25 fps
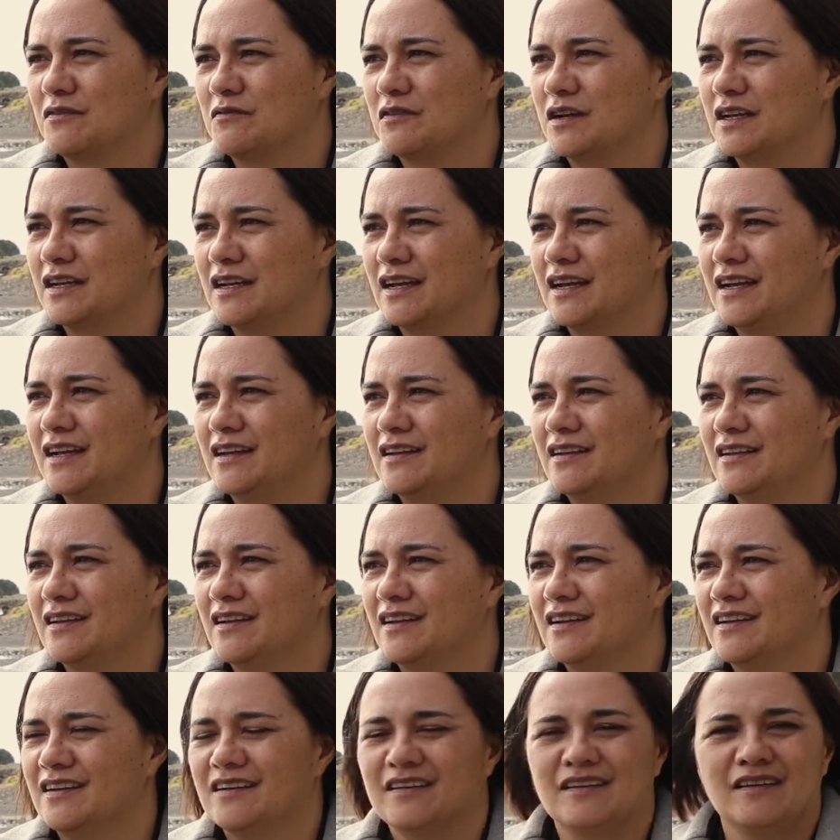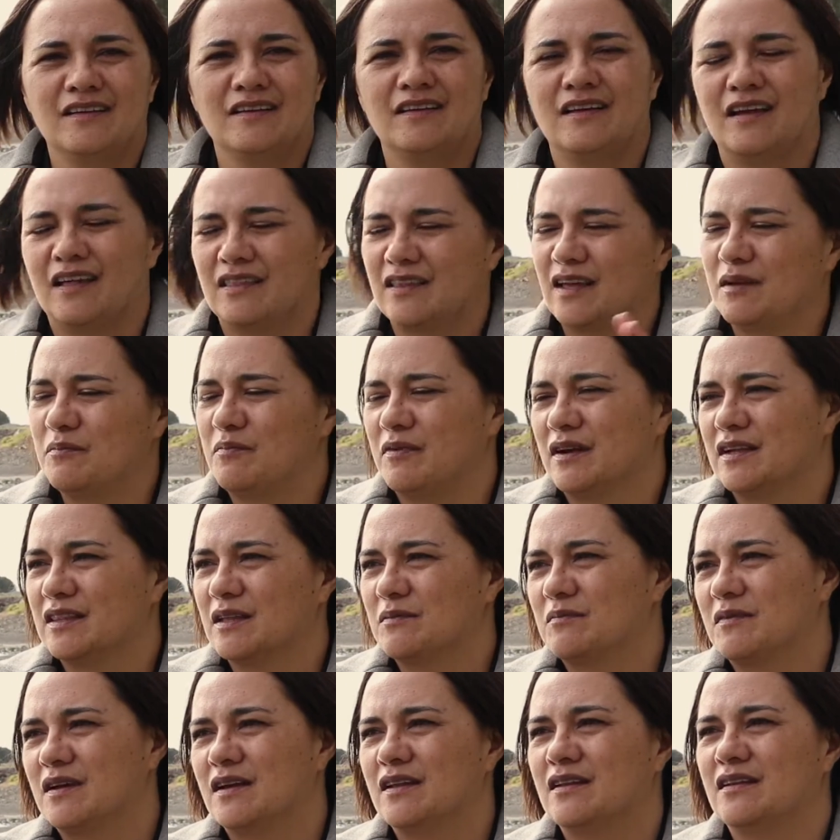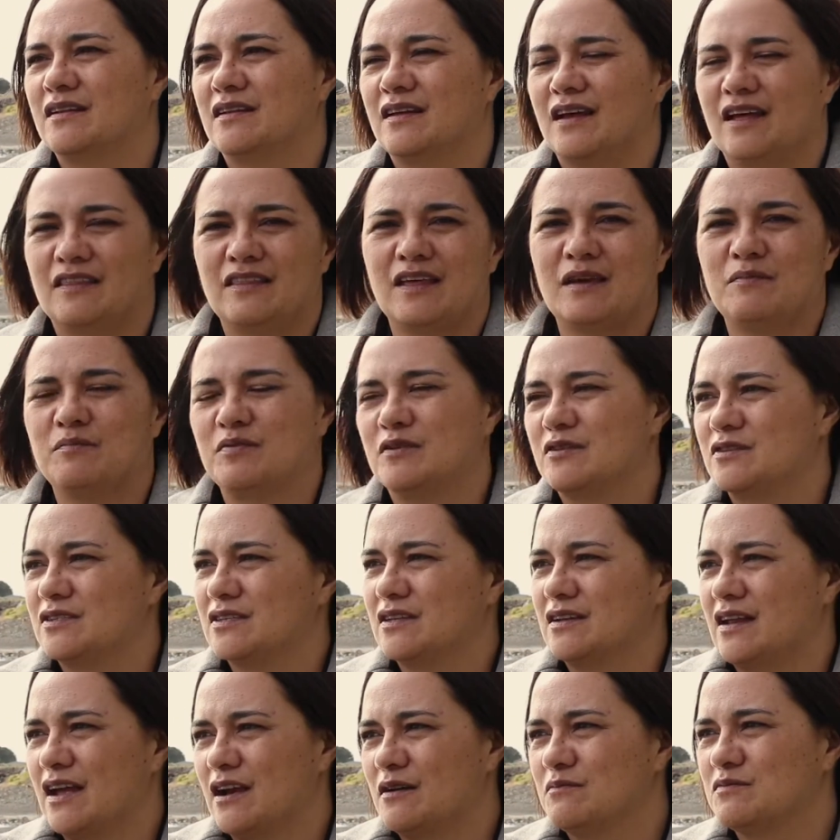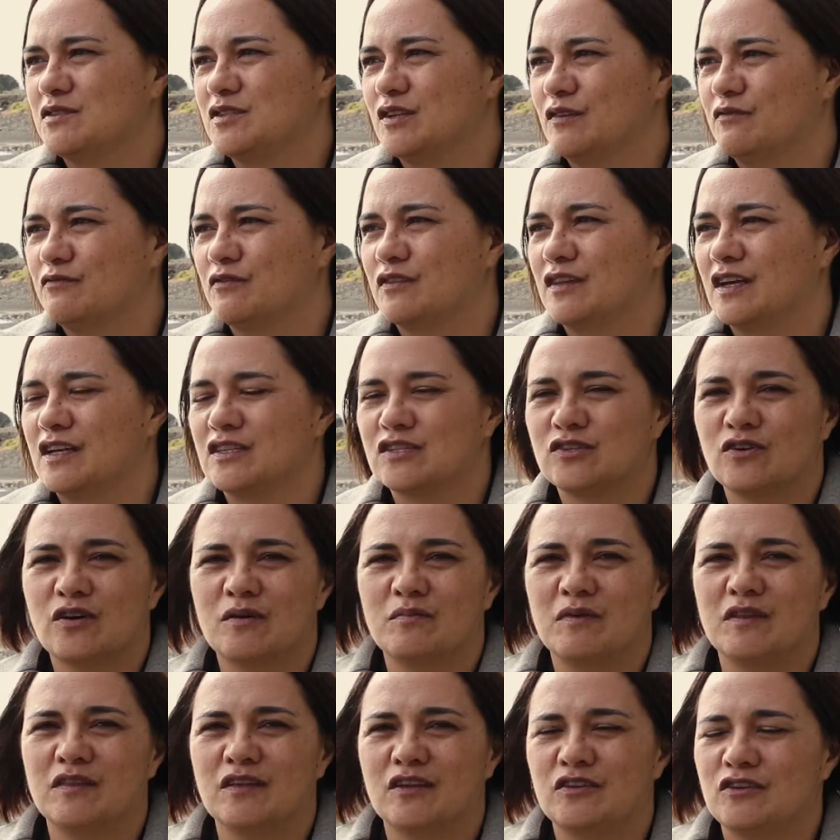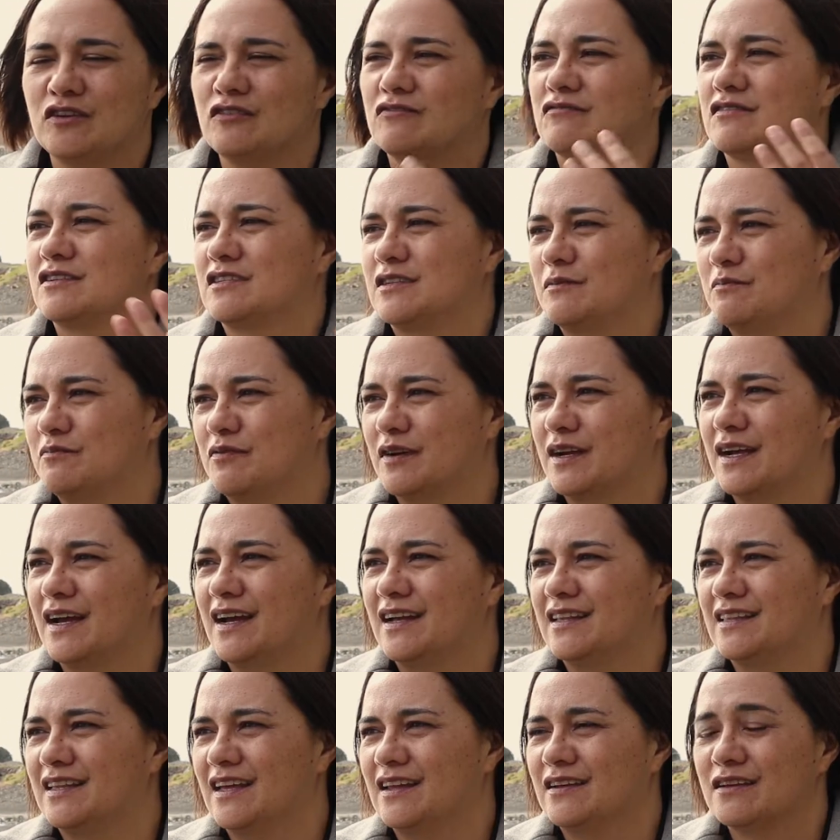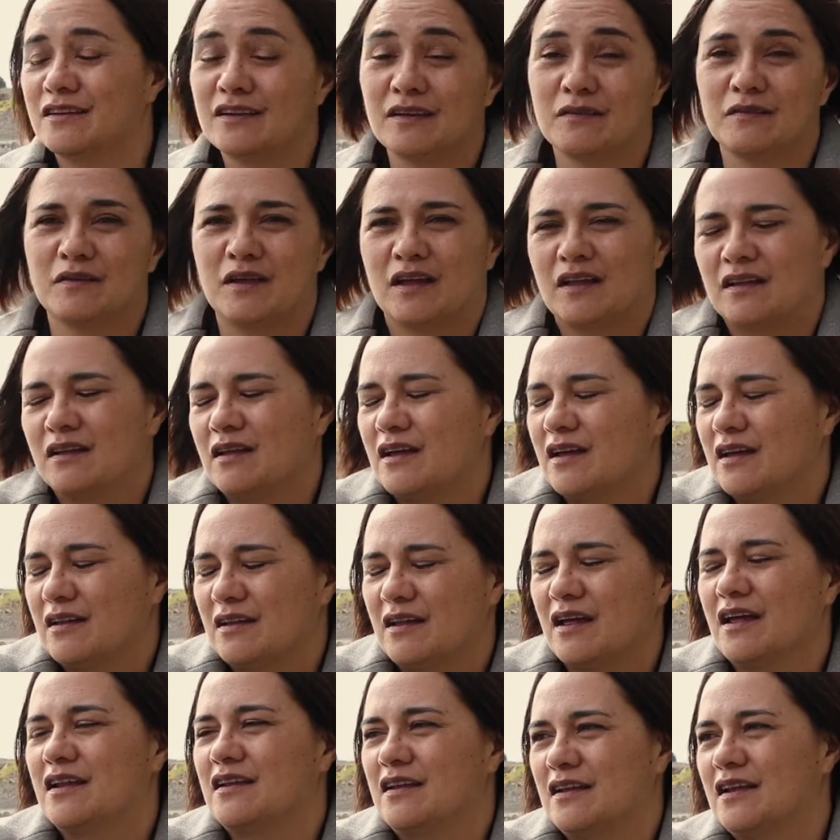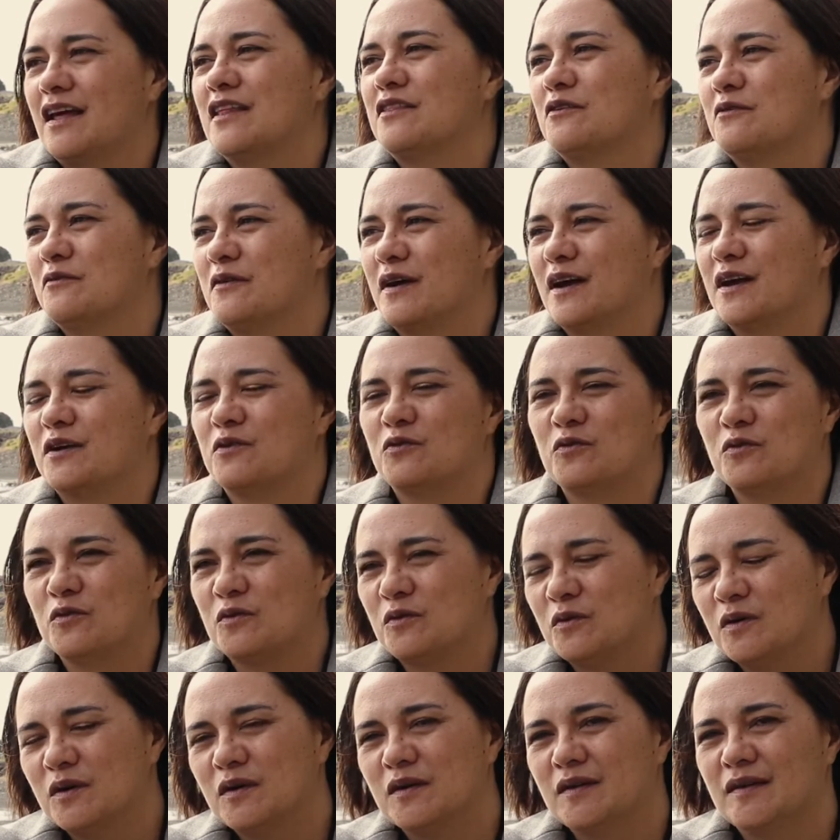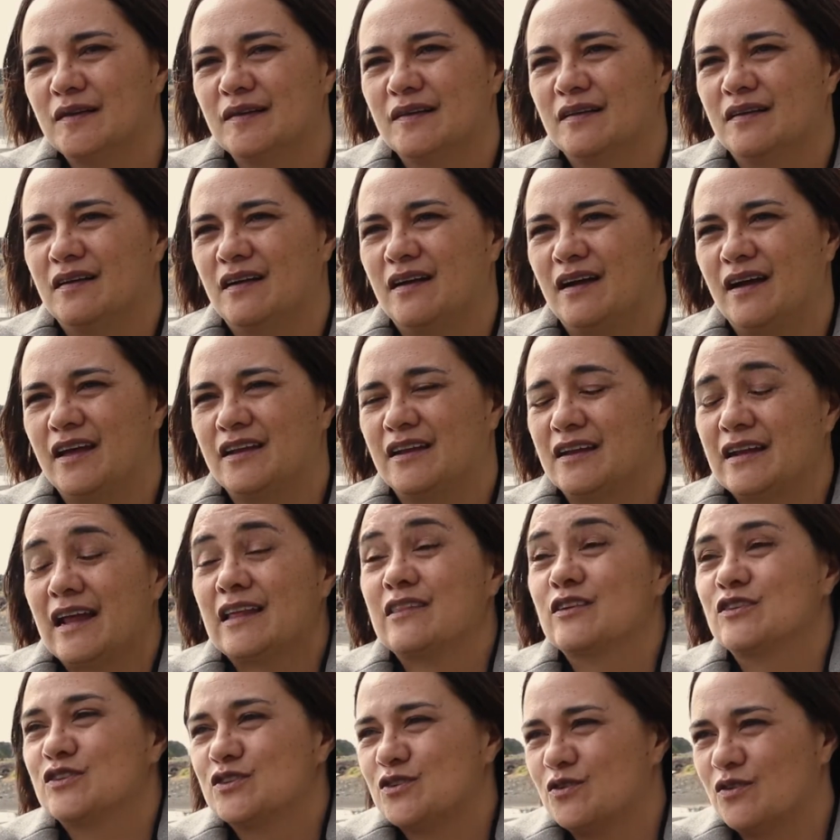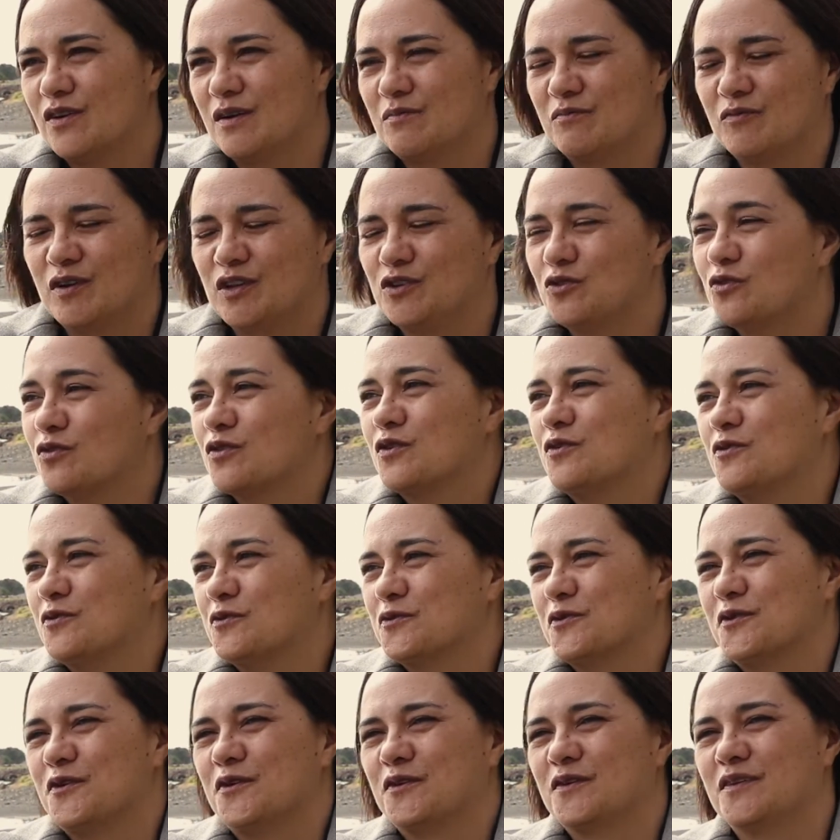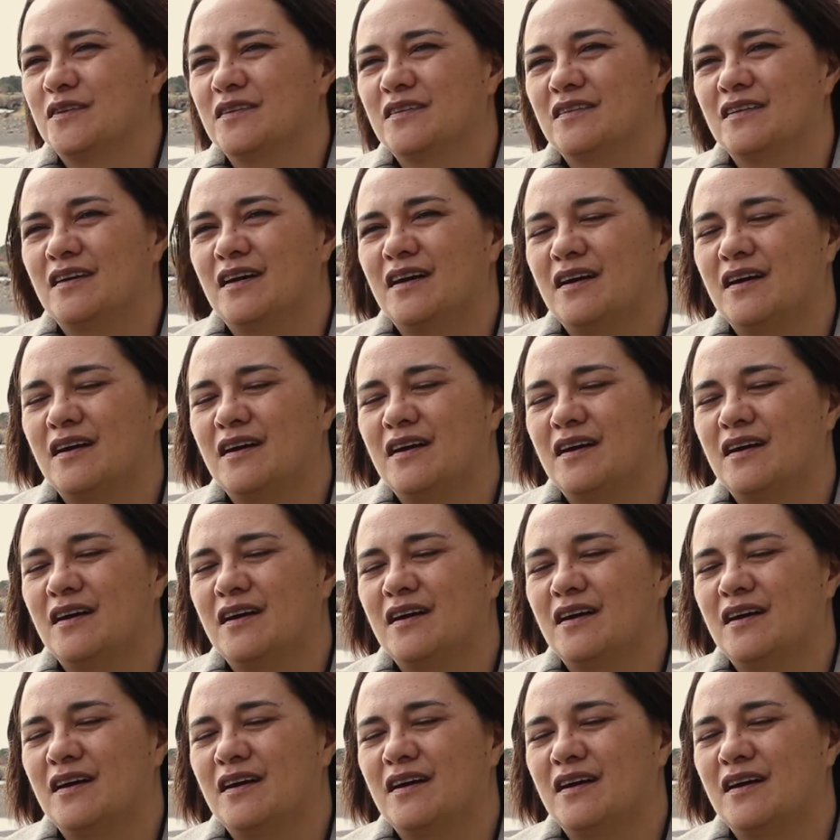that we need, and they bring them in, and that person helps you for that time, and then you reciprocate that in another way or at another time when you're called on.